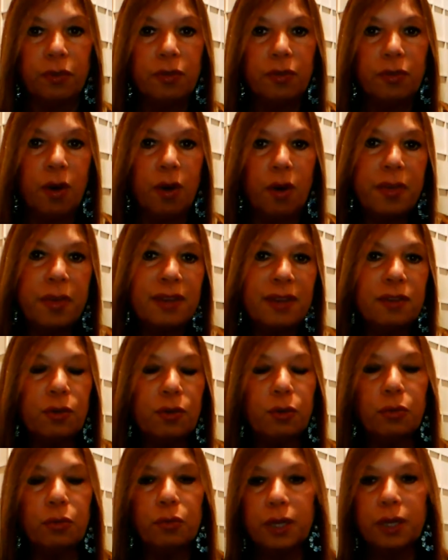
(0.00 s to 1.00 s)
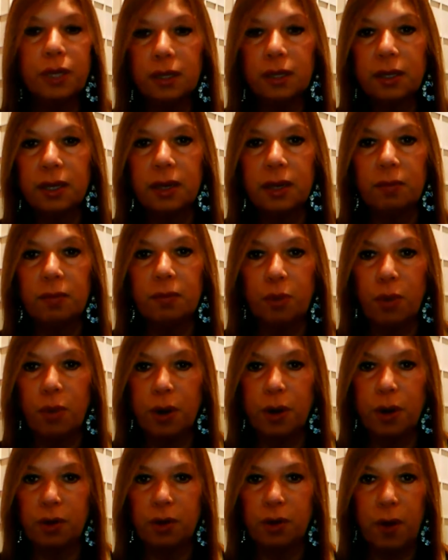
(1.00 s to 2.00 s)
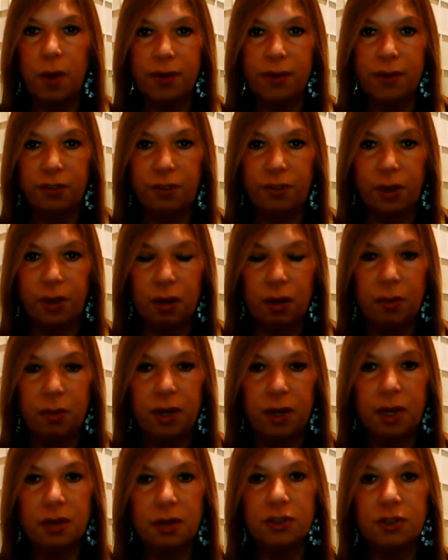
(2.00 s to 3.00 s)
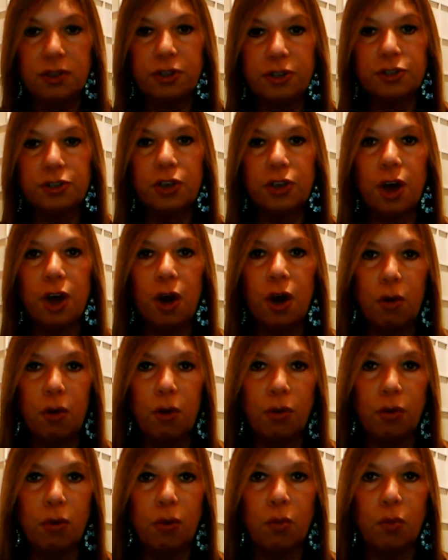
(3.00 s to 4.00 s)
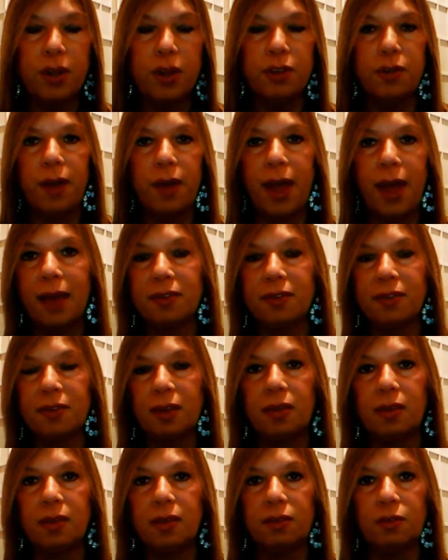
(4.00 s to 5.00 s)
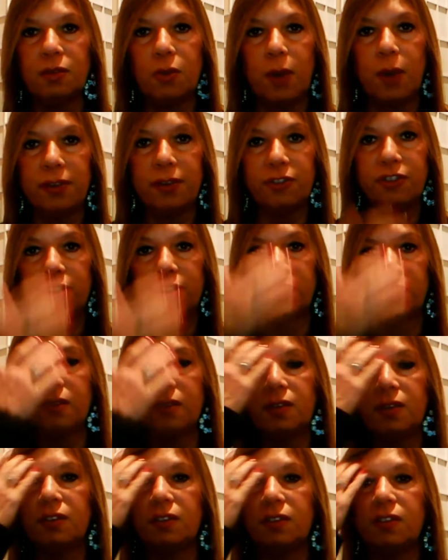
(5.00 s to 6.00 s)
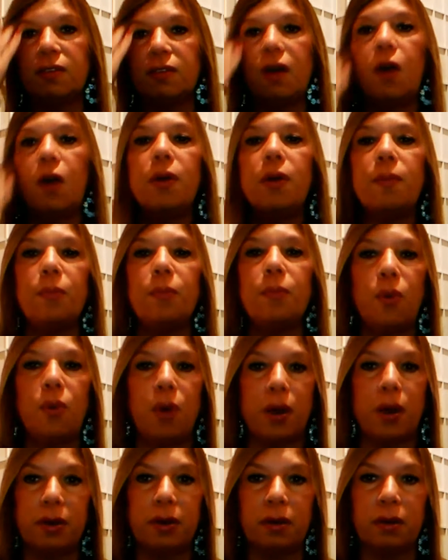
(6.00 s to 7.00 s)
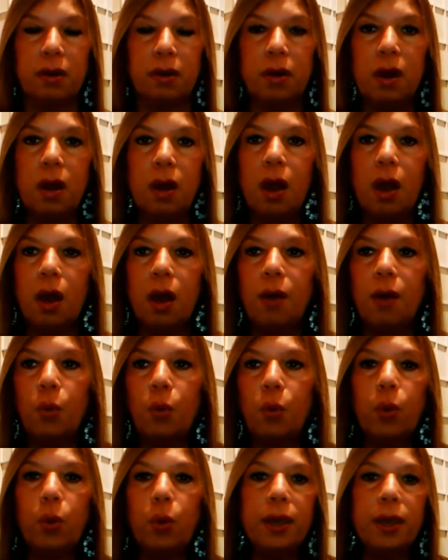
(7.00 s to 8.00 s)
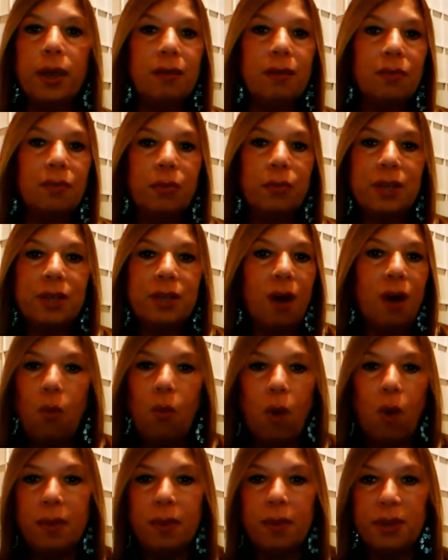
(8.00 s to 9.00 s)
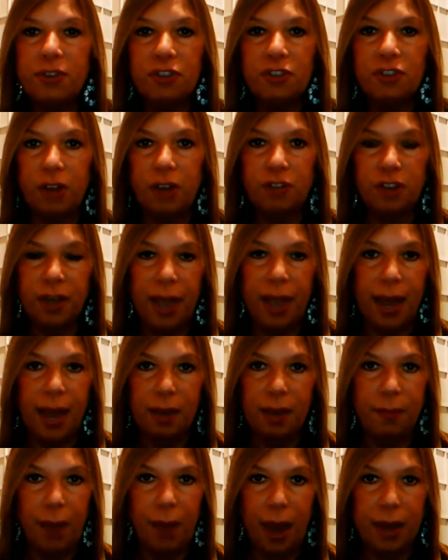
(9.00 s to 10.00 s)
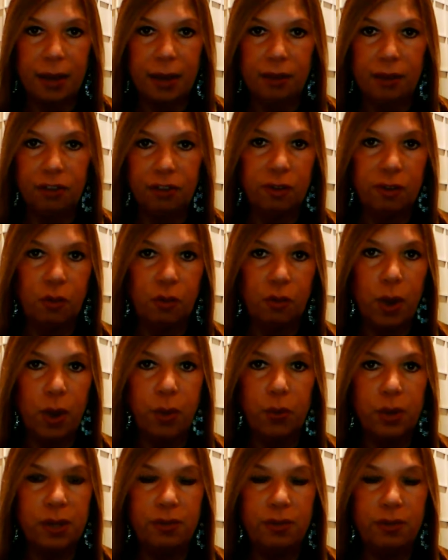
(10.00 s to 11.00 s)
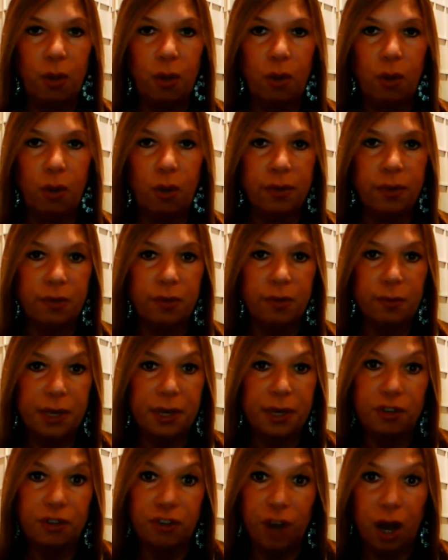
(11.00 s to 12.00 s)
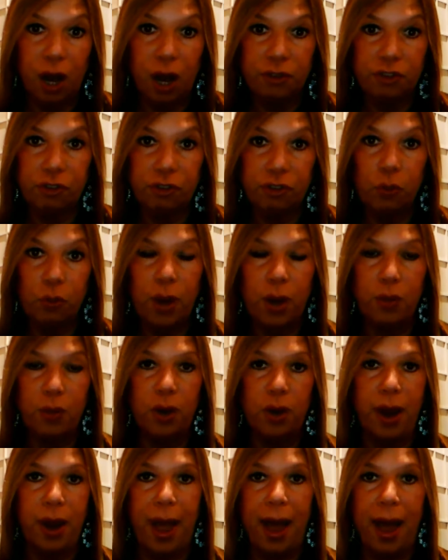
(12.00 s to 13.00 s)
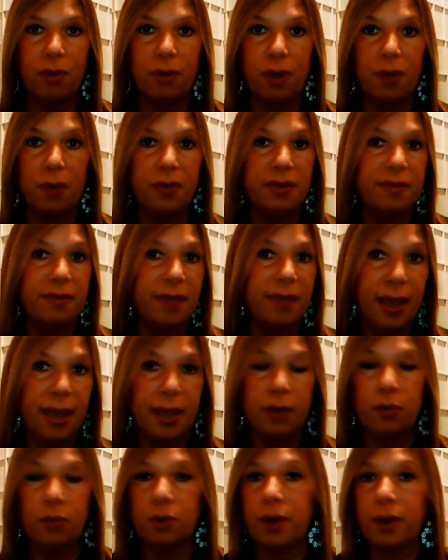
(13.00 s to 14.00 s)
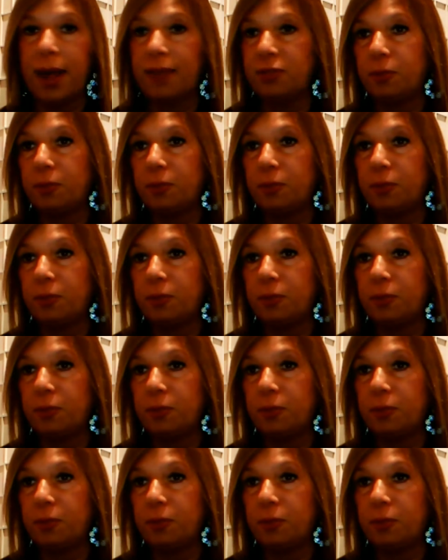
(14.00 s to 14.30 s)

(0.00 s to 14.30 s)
So that's a really important question, because your tone when you're asking these questions is so important. We don't want to be judging anybody, just the way we don't want to be judged when we're out on the date or at the